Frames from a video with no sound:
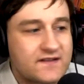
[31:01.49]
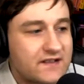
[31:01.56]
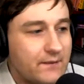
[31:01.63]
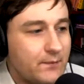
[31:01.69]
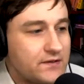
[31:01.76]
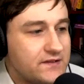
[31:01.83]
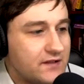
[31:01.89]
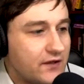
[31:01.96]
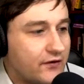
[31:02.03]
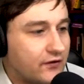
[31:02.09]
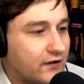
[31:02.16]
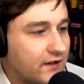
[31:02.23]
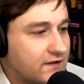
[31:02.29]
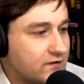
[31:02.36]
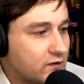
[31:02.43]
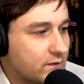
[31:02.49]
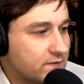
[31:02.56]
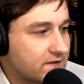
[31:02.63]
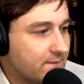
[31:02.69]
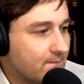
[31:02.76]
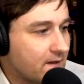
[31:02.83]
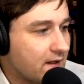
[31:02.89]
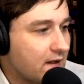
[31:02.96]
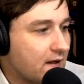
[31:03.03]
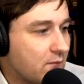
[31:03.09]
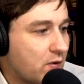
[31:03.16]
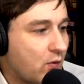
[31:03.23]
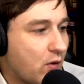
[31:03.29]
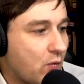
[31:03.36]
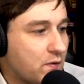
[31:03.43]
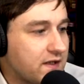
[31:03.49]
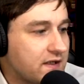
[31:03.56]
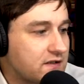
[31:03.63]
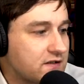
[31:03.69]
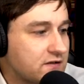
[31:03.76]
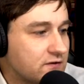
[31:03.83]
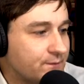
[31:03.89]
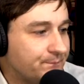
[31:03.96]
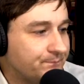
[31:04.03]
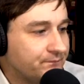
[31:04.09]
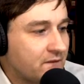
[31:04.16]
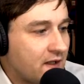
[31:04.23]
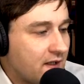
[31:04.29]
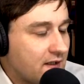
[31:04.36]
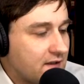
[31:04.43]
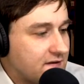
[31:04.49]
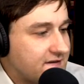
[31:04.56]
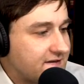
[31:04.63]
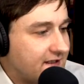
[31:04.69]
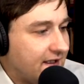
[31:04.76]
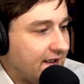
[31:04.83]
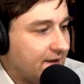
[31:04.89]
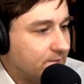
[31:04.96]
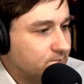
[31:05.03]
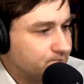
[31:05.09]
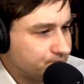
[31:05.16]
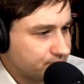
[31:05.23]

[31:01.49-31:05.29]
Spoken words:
this up into other age groups. But what we can do is say